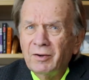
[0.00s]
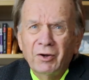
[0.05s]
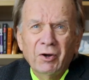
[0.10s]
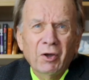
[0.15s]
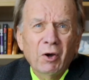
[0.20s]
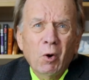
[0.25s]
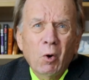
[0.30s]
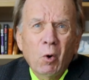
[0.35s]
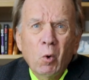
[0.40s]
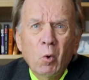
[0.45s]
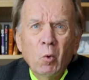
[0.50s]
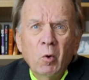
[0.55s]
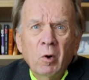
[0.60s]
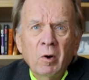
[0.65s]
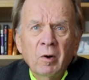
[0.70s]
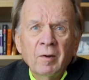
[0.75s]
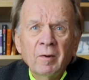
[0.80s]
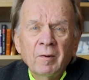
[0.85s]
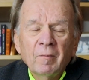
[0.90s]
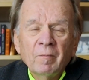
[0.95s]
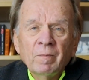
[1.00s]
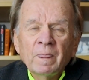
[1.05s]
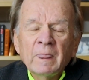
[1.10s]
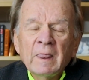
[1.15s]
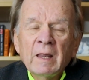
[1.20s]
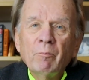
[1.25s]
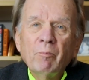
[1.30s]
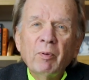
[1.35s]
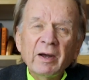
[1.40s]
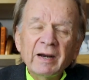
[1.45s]
No.
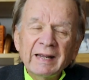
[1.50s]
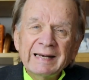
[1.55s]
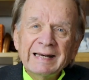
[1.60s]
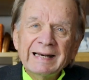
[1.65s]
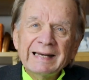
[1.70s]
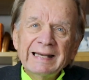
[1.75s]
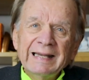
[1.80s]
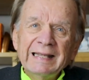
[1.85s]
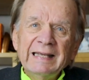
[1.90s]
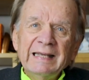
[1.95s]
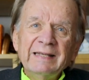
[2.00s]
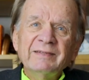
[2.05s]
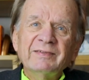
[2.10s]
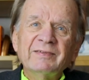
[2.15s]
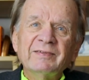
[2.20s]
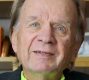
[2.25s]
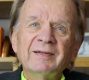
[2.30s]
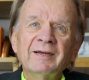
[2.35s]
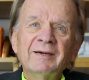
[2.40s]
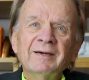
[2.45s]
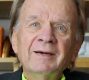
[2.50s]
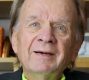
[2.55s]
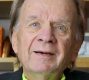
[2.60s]
But at least